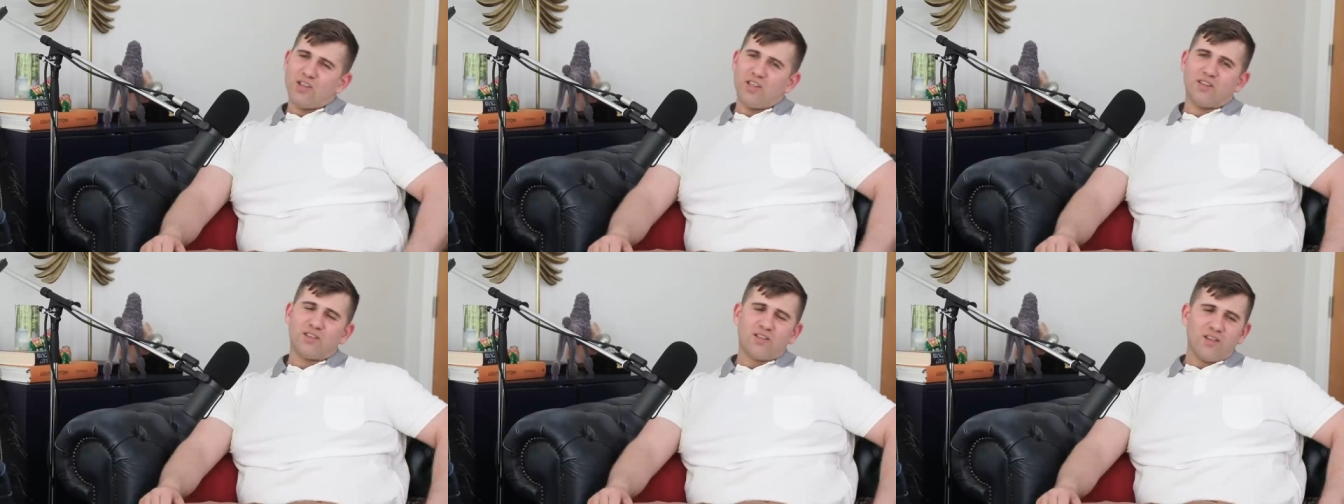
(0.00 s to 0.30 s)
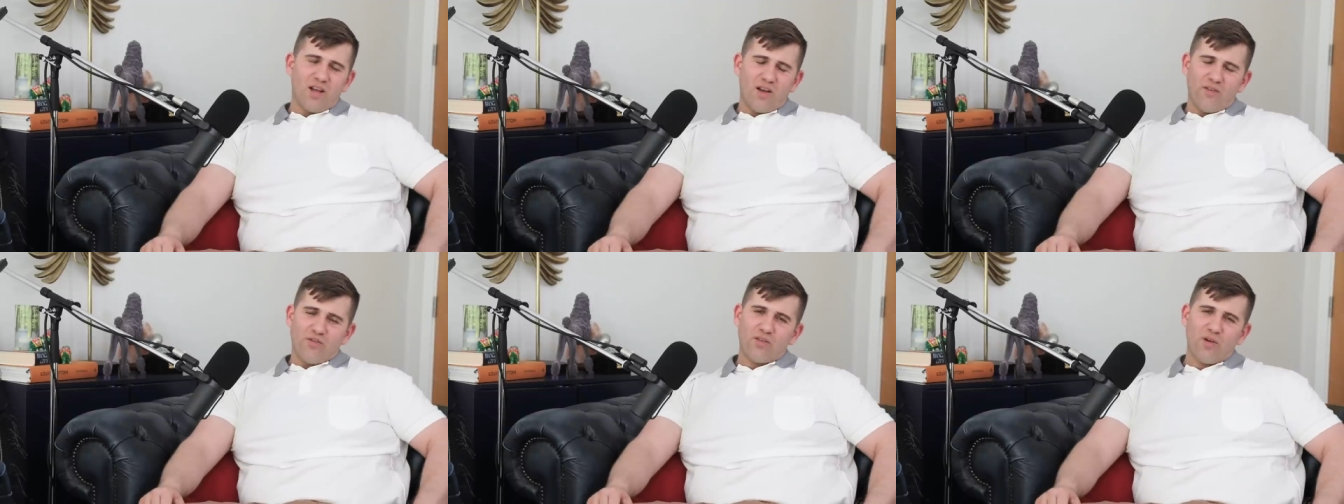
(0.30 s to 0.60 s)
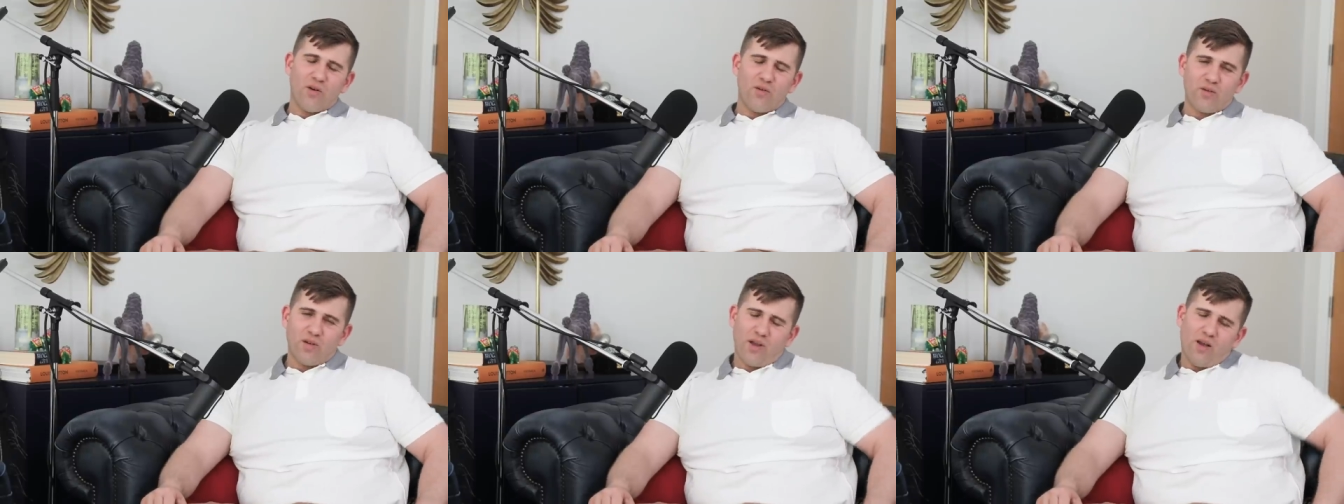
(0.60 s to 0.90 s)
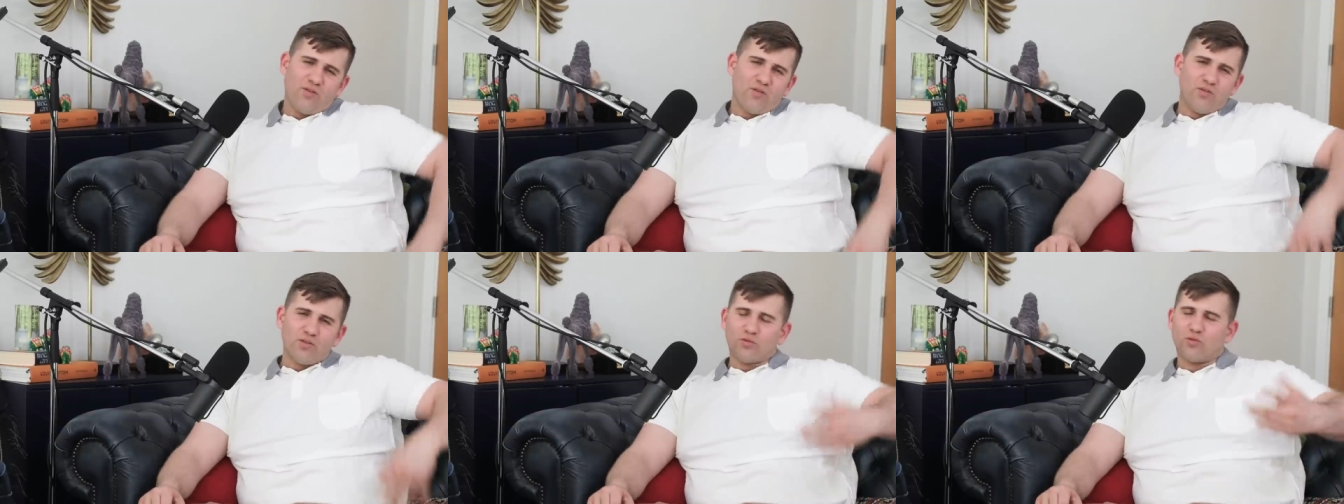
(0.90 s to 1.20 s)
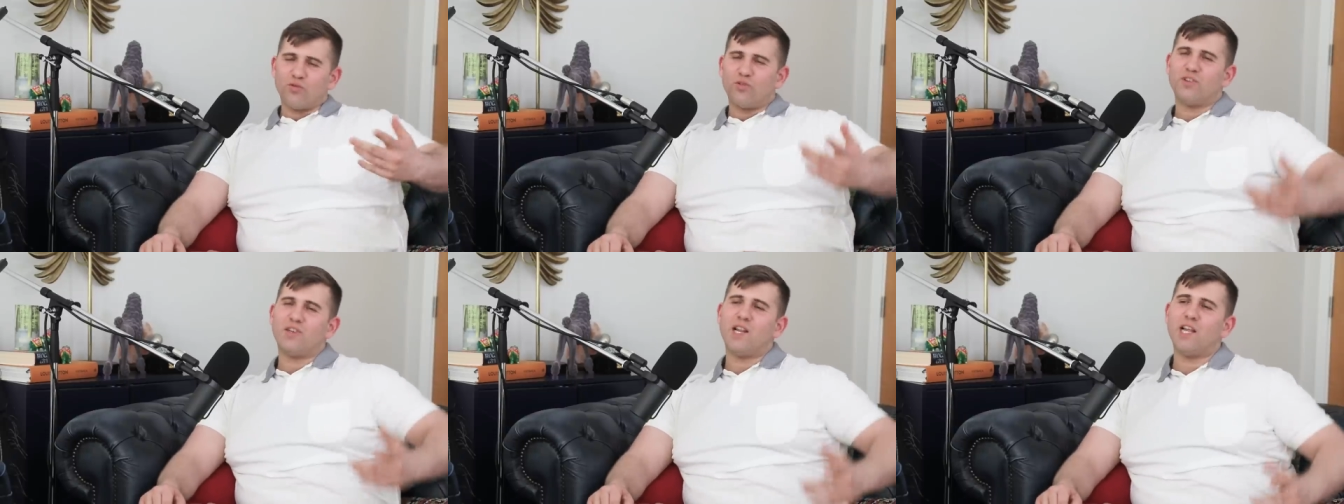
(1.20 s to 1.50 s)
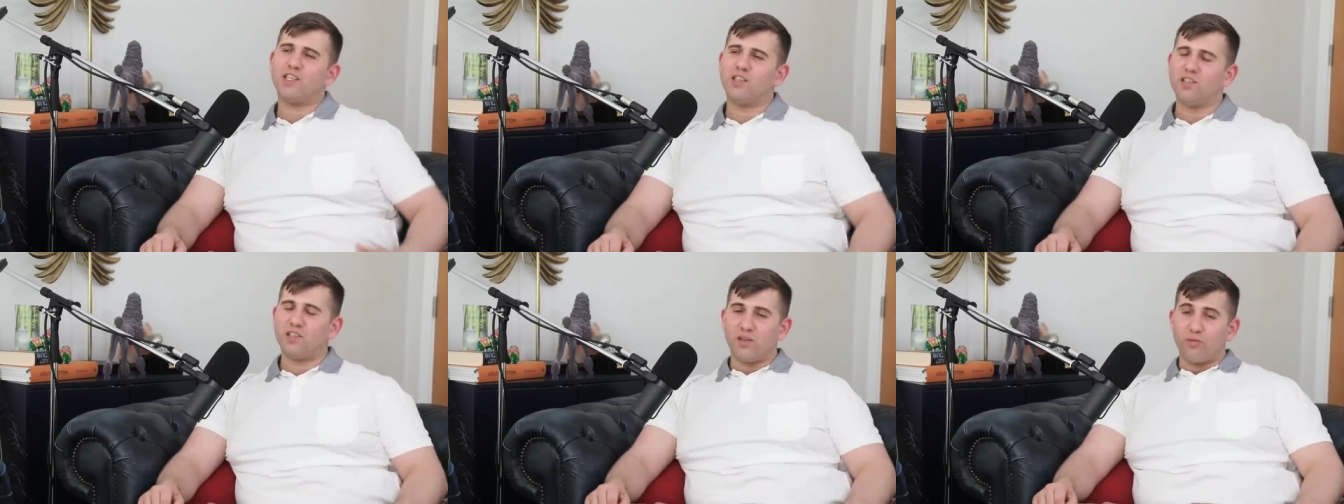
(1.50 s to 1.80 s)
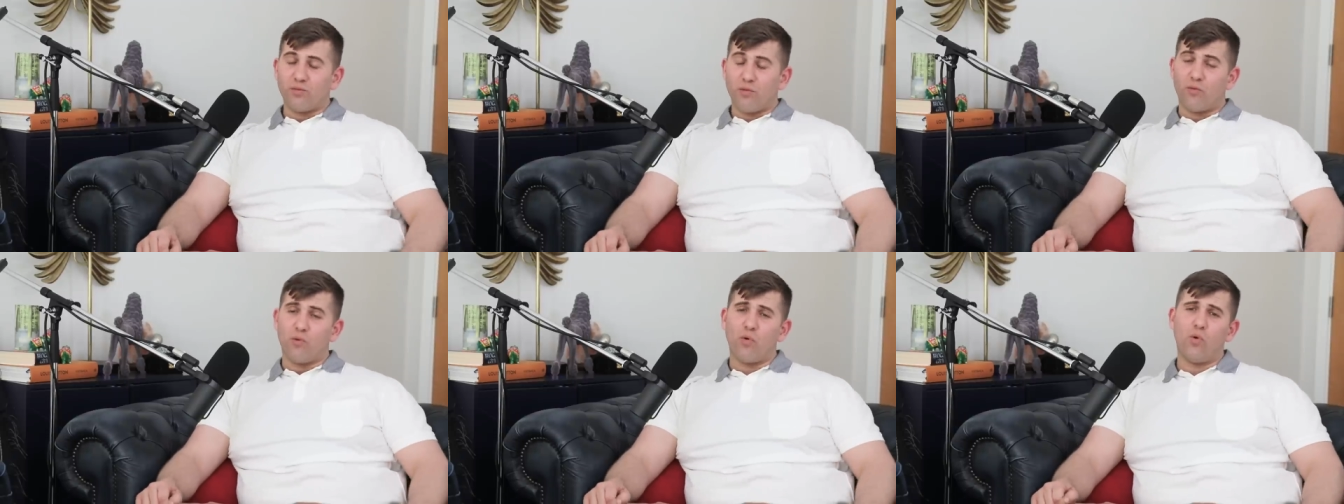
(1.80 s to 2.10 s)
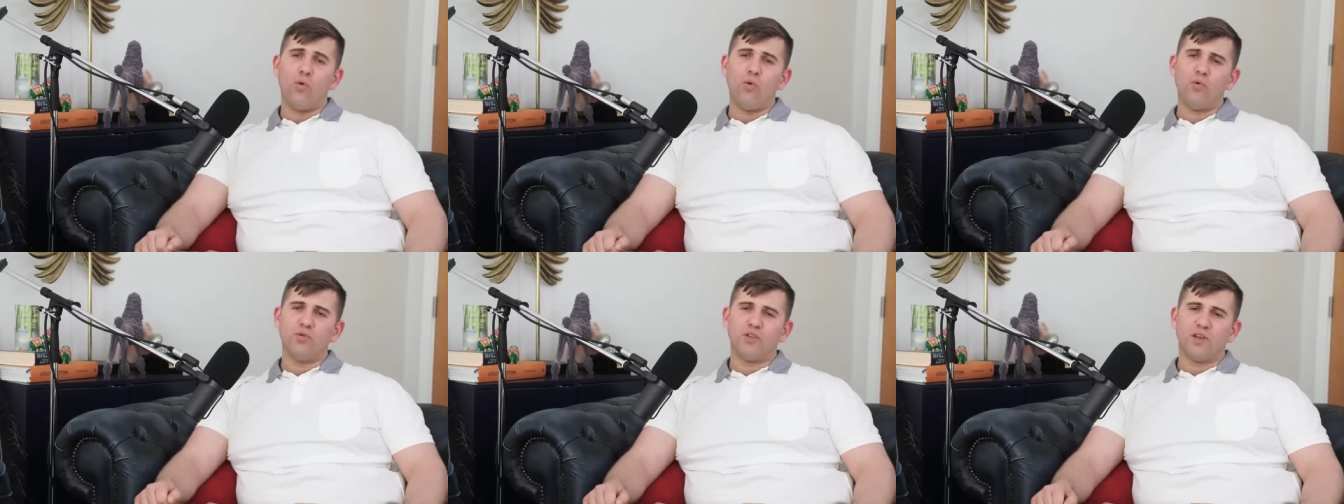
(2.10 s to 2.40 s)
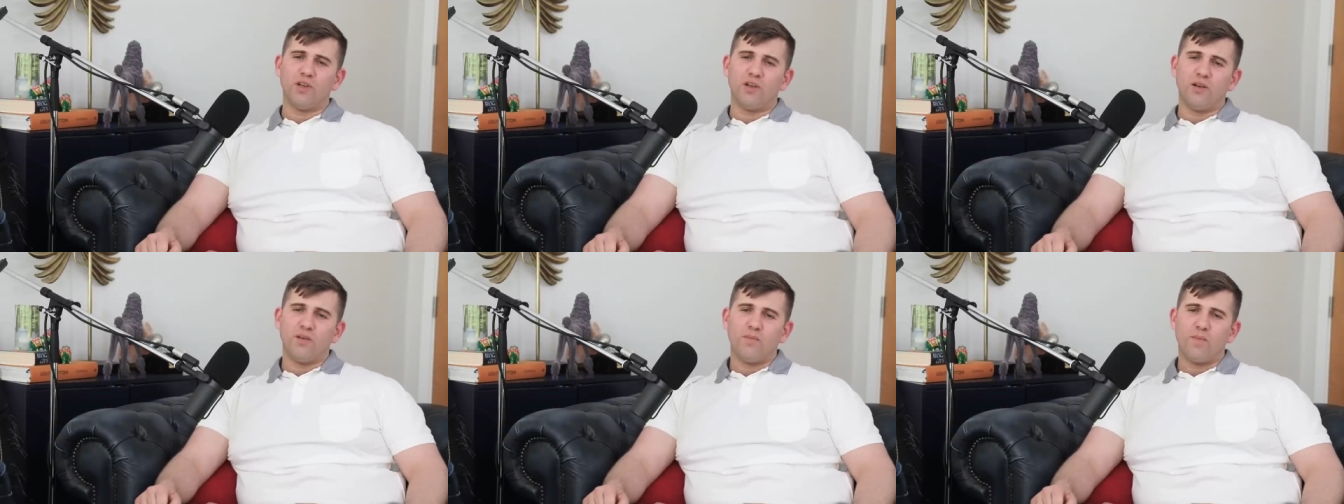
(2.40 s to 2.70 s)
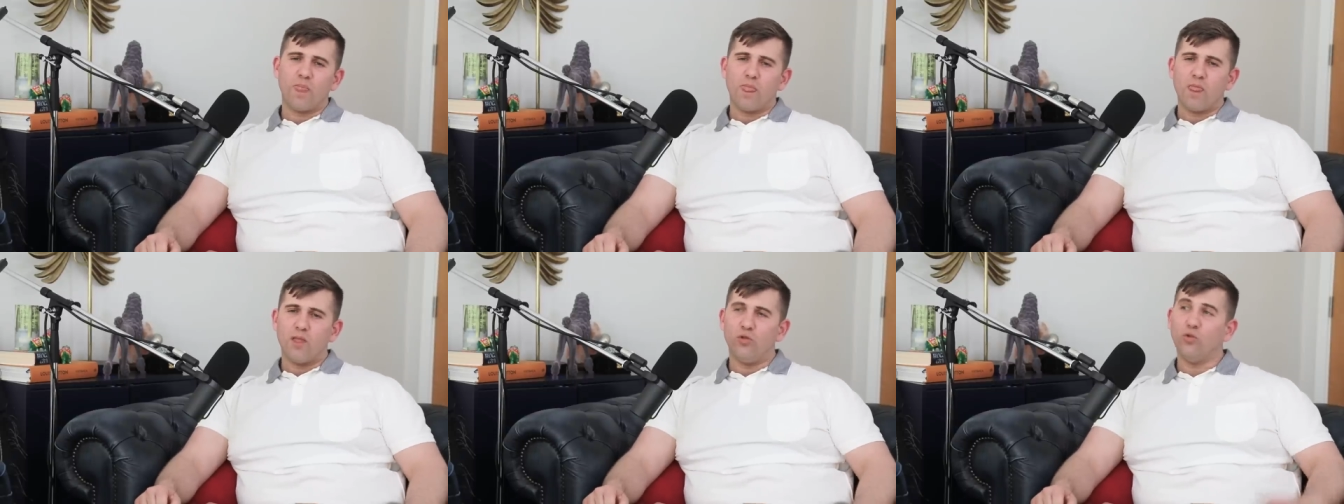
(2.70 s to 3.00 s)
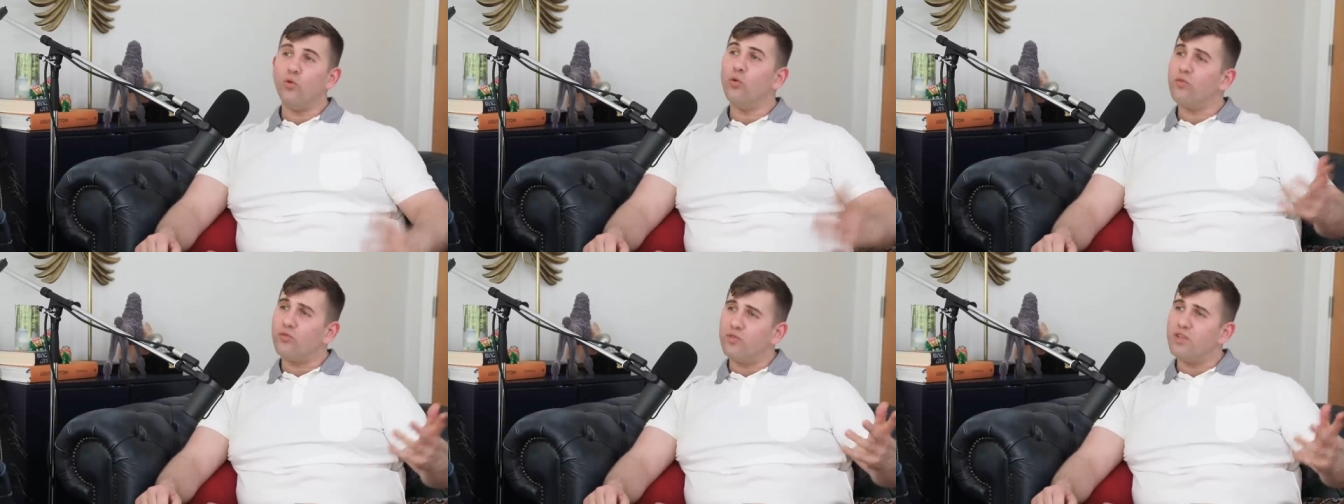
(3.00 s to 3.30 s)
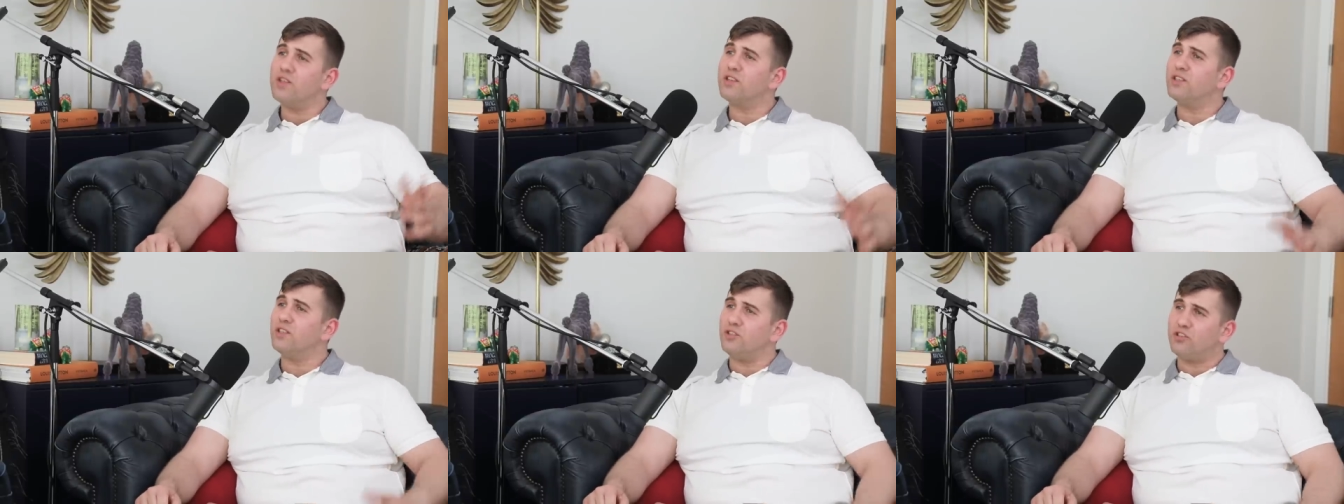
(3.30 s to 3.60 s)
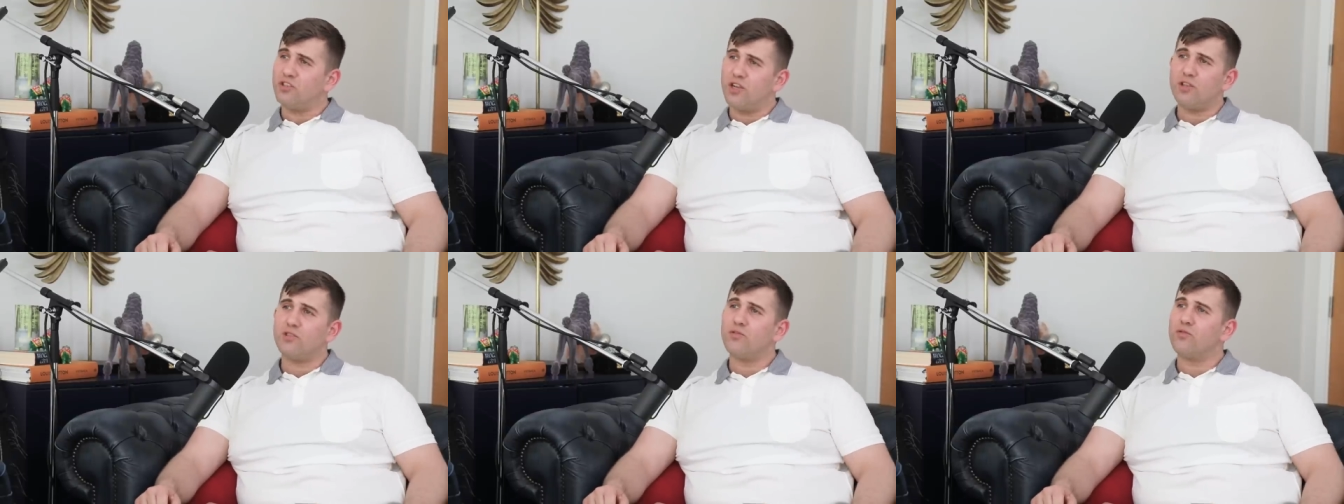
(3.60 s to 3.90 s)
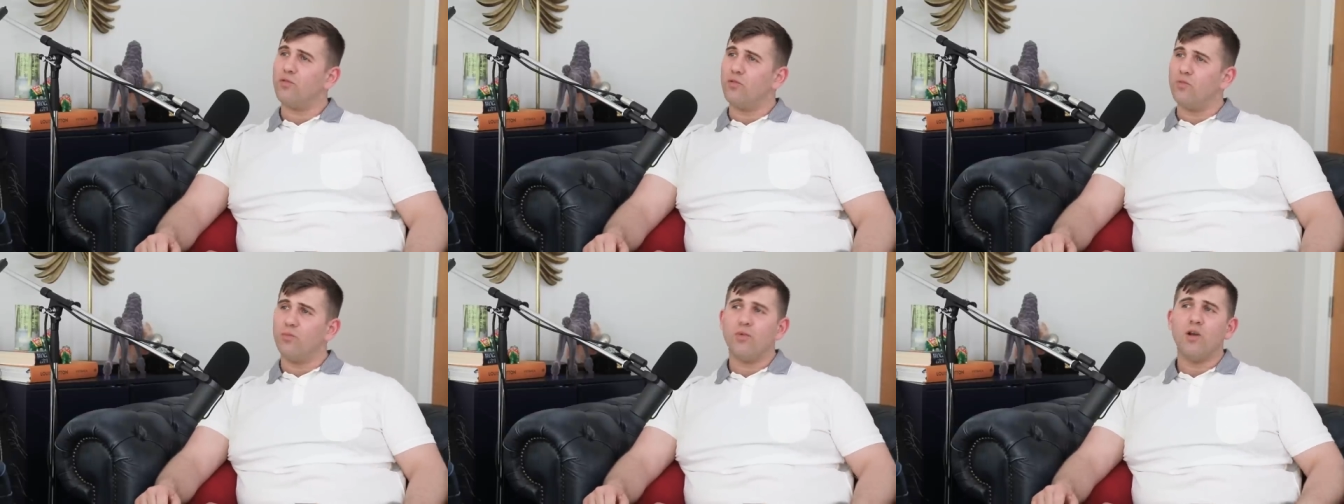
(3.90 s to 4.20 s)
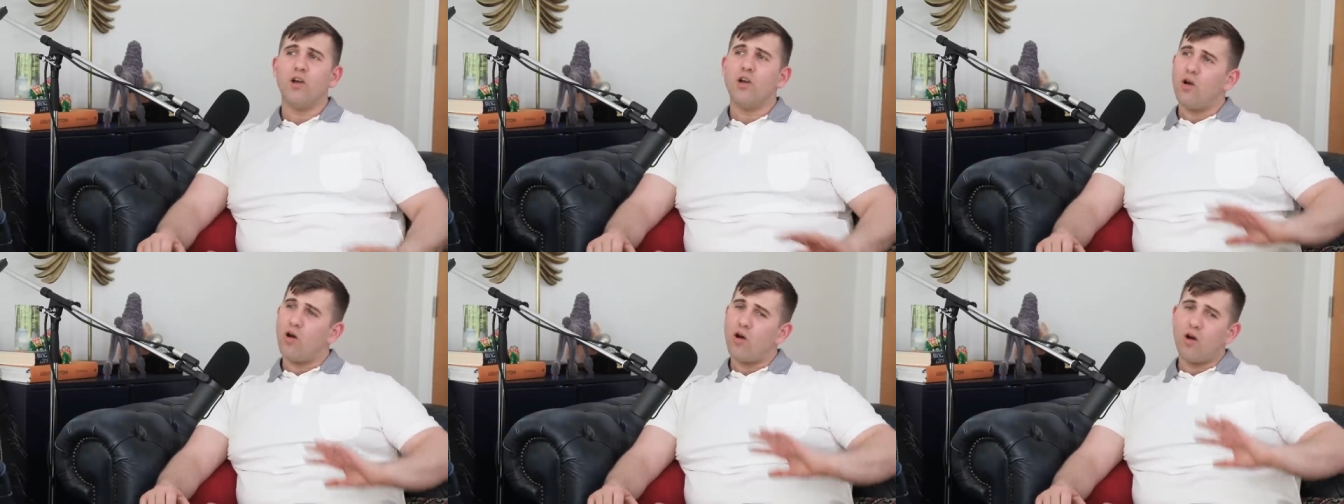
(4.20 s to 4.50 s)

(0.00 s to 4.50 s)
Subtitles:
I did. I've got a good relationship with all the Northerners in general.